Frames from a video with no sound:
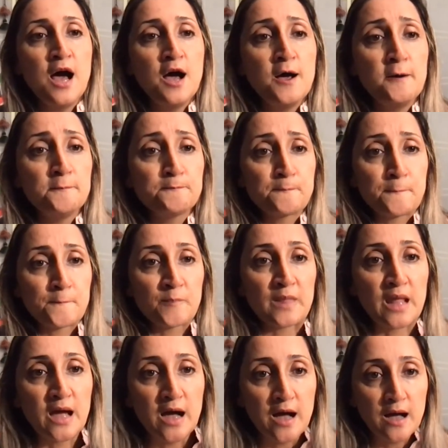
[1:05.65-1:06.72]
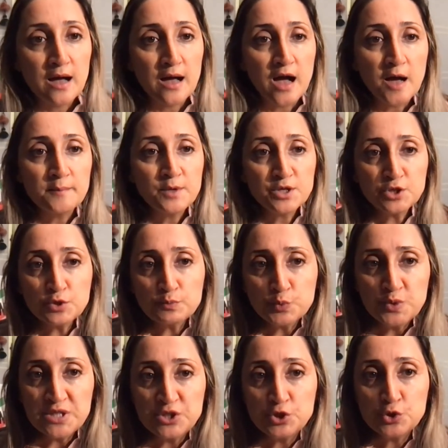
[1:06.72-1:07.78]
Um, I'm going to
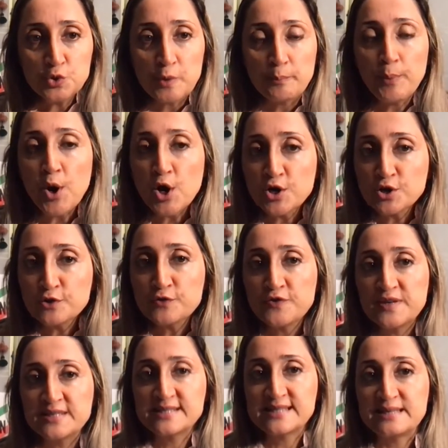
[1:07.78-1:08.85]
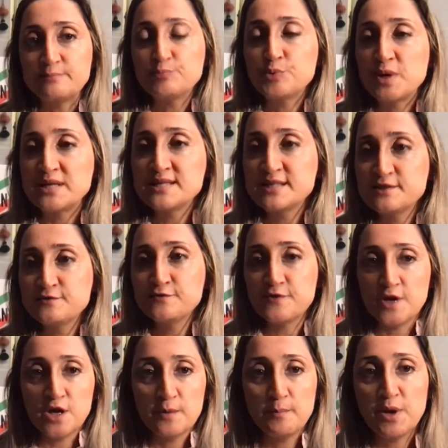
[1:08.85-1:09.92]
read you a part of his impressive uh,
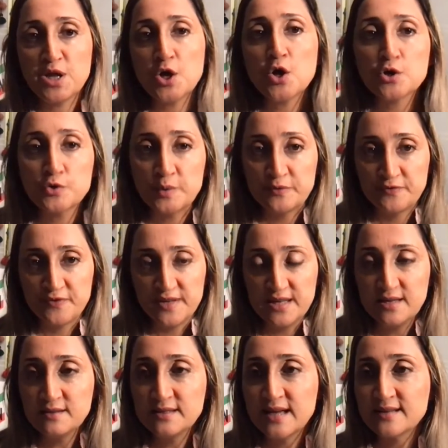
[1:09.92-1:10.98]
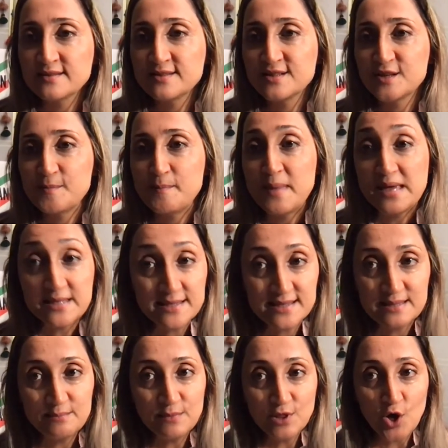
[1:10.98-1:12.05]
biography that uh, may
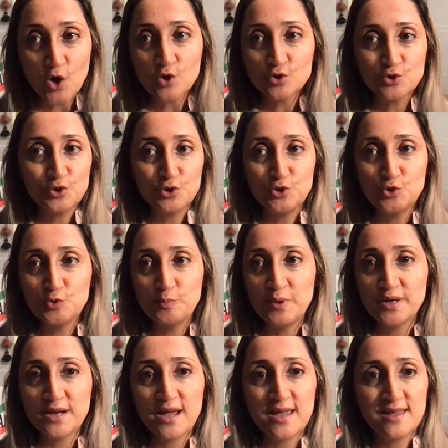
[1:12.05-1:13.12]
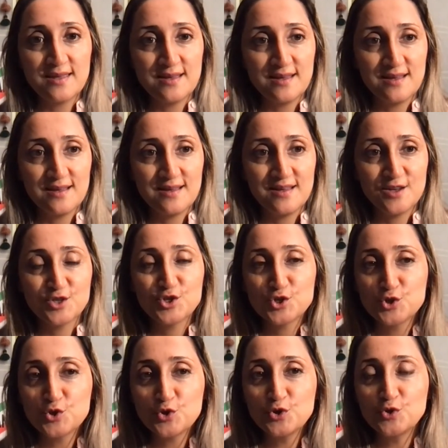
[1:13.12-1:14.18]
seem long to you, but I uh,
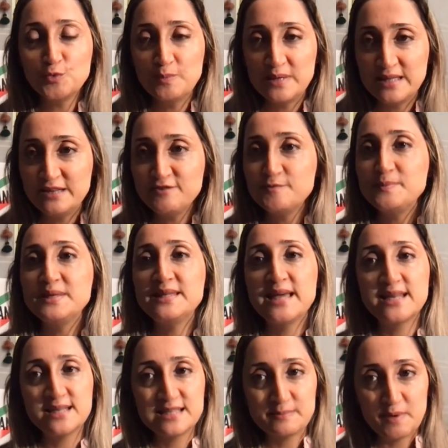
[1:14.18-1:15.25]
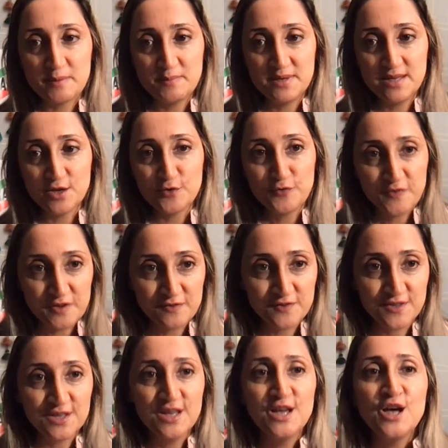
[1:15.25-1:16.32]
assure you, believe me, that it's maybe a
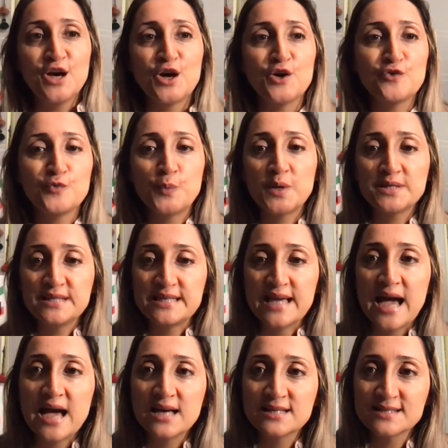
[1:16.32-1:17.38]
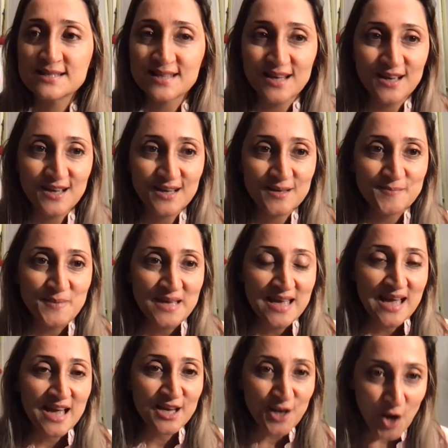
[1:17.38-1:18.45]
fifth of what he has uh,
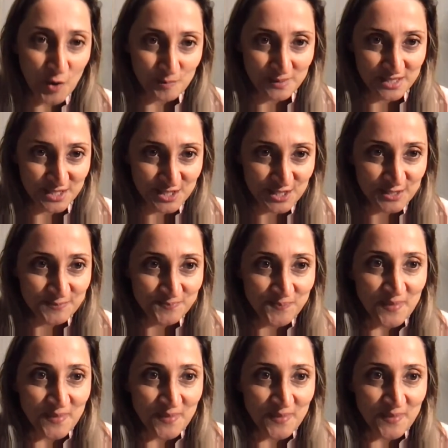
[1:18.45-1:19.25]
accomplished.